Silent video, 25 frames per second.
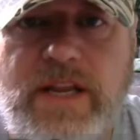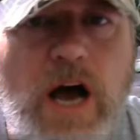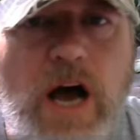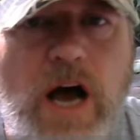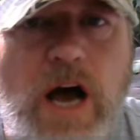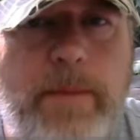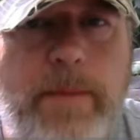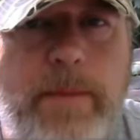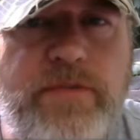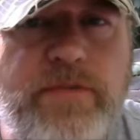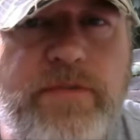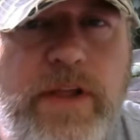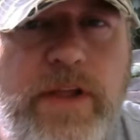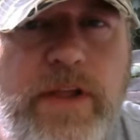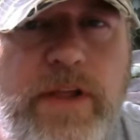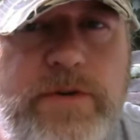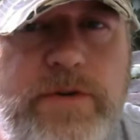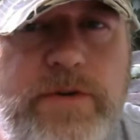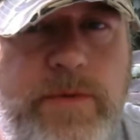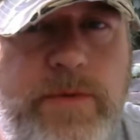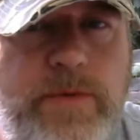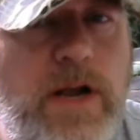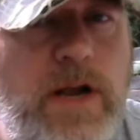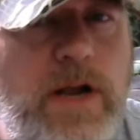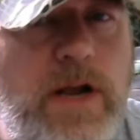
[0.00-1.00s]
almond flavors
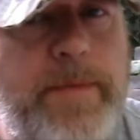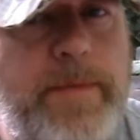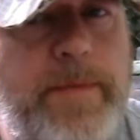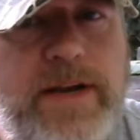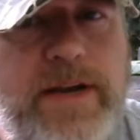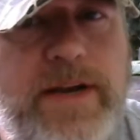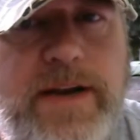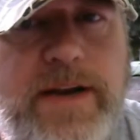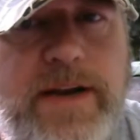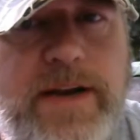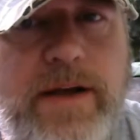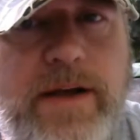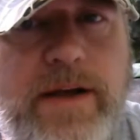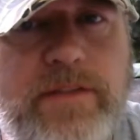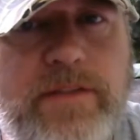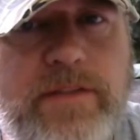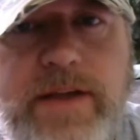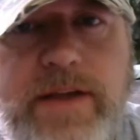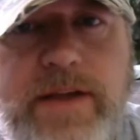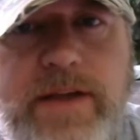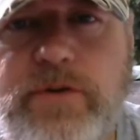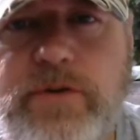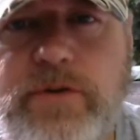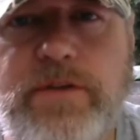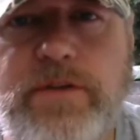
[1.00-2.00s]
that were coming in and out,
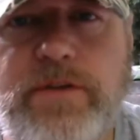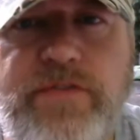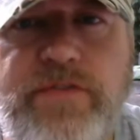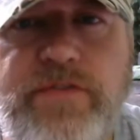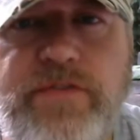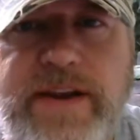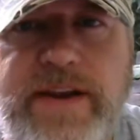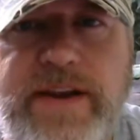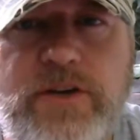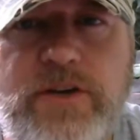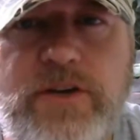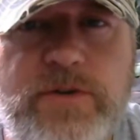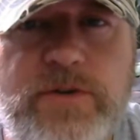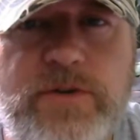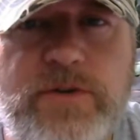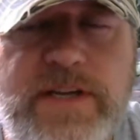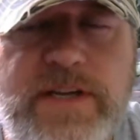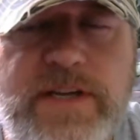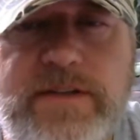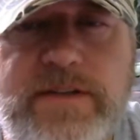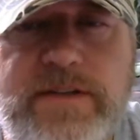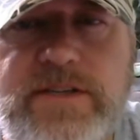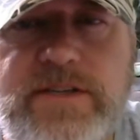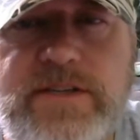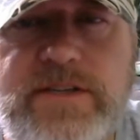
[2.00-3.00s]
they've really faded towards the end
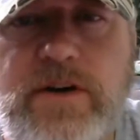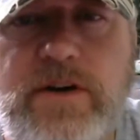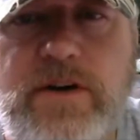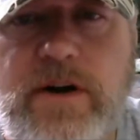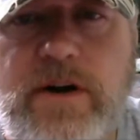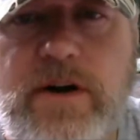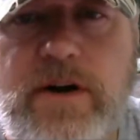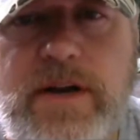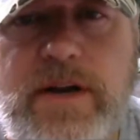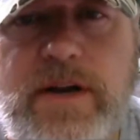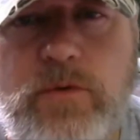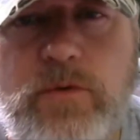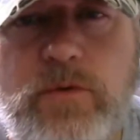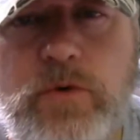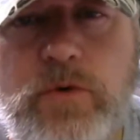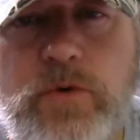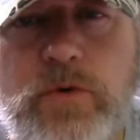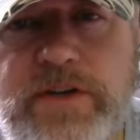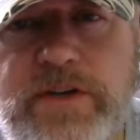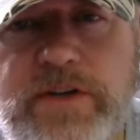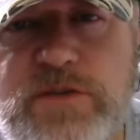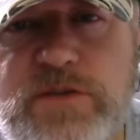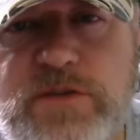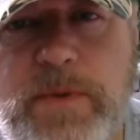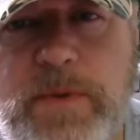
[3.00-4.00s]
of the cigar, really
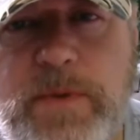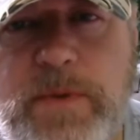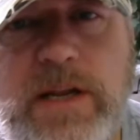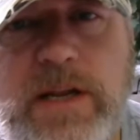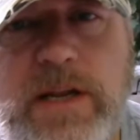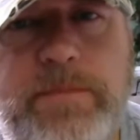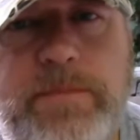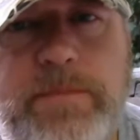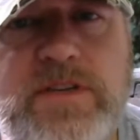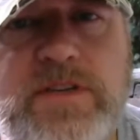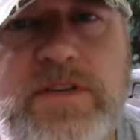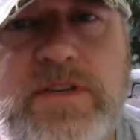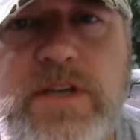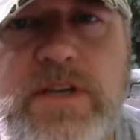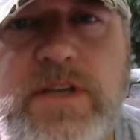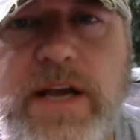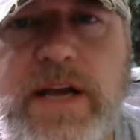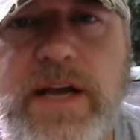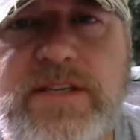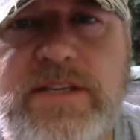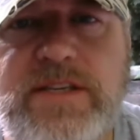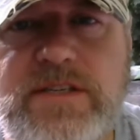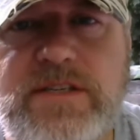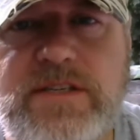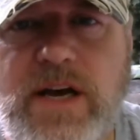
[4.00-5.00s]
just picking up these
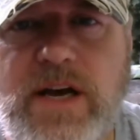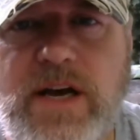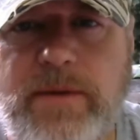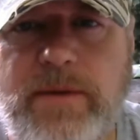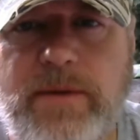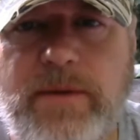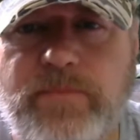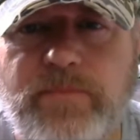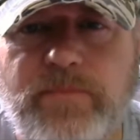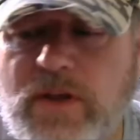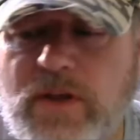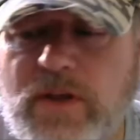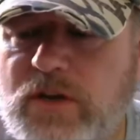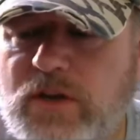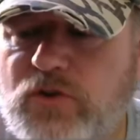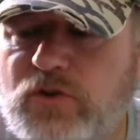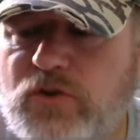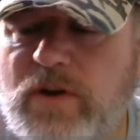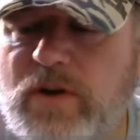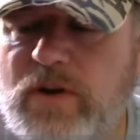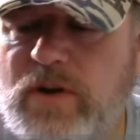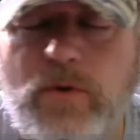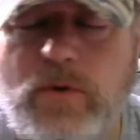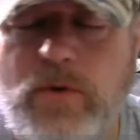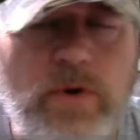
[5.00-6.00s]
nice
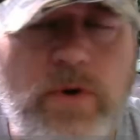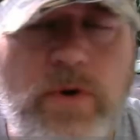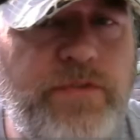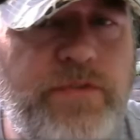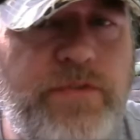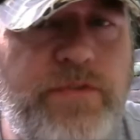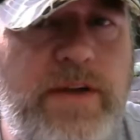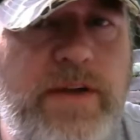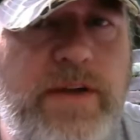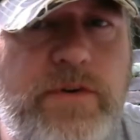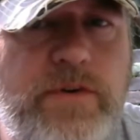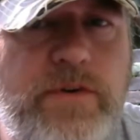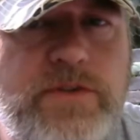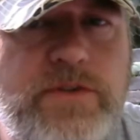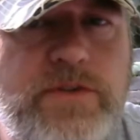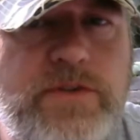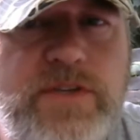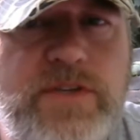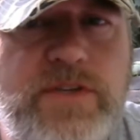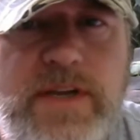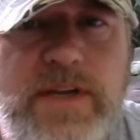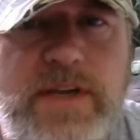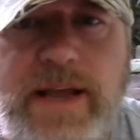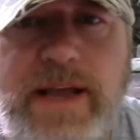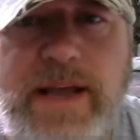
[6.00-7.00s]
creamy wood flavors,
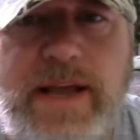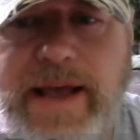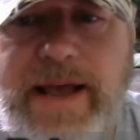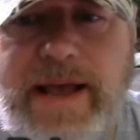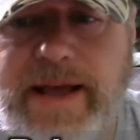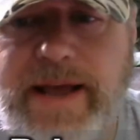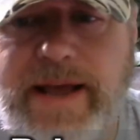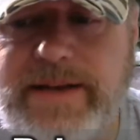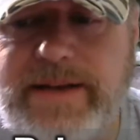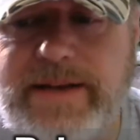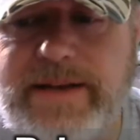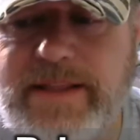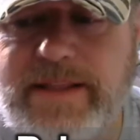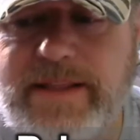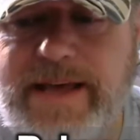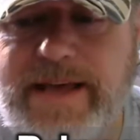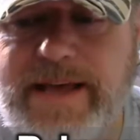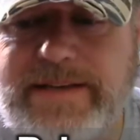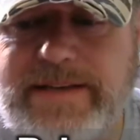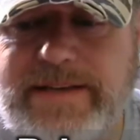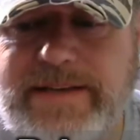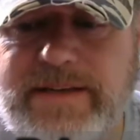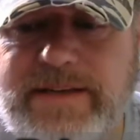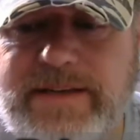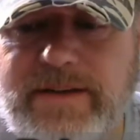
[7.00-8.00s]
and
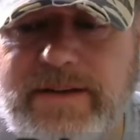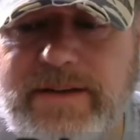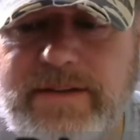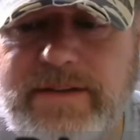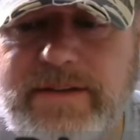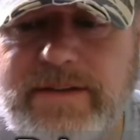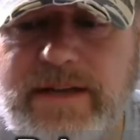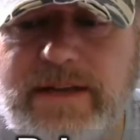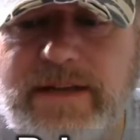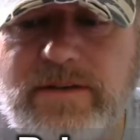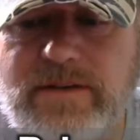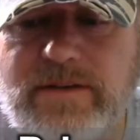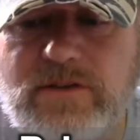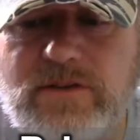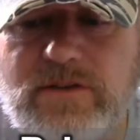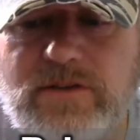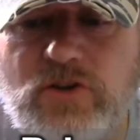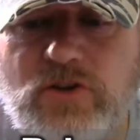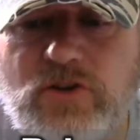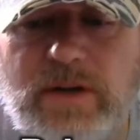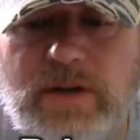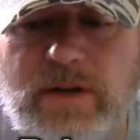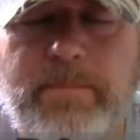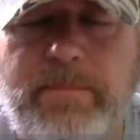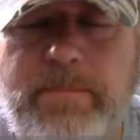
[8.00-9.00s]
that
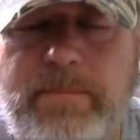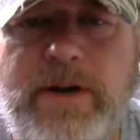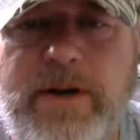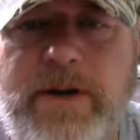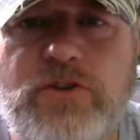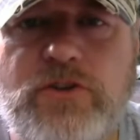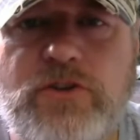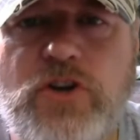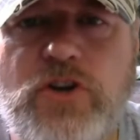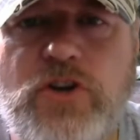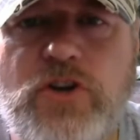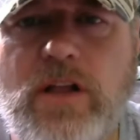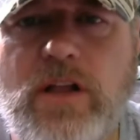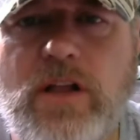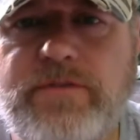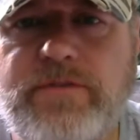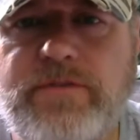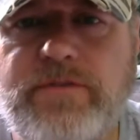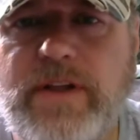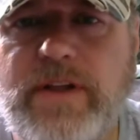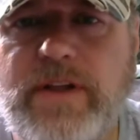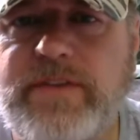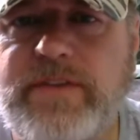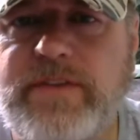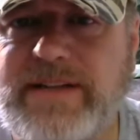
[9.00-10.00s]
dark bitter chocolate
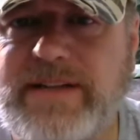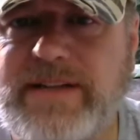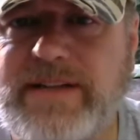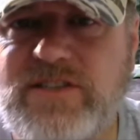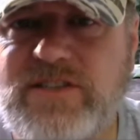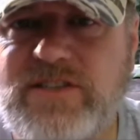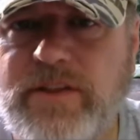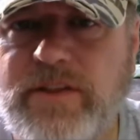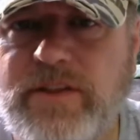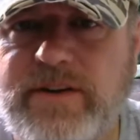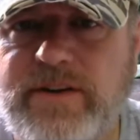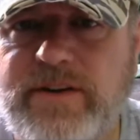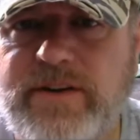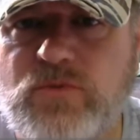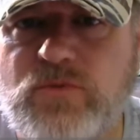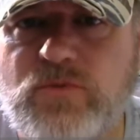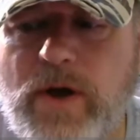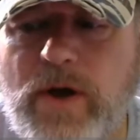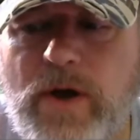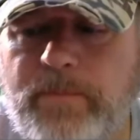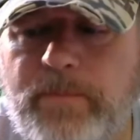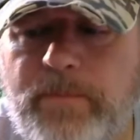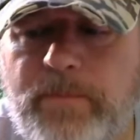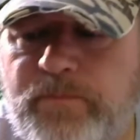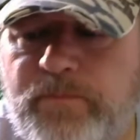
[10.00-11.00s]
flavor, that's still there as
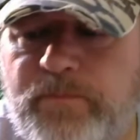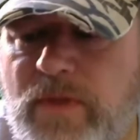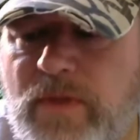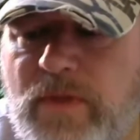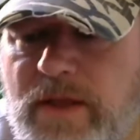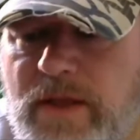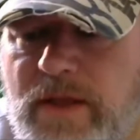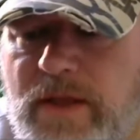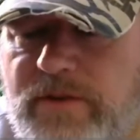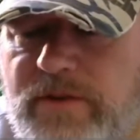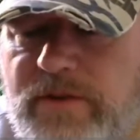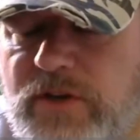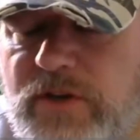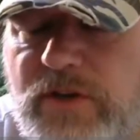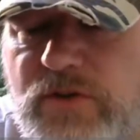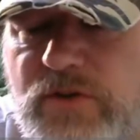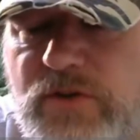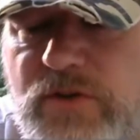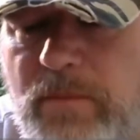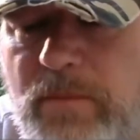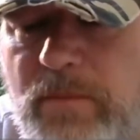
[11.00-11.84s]
well. There's also a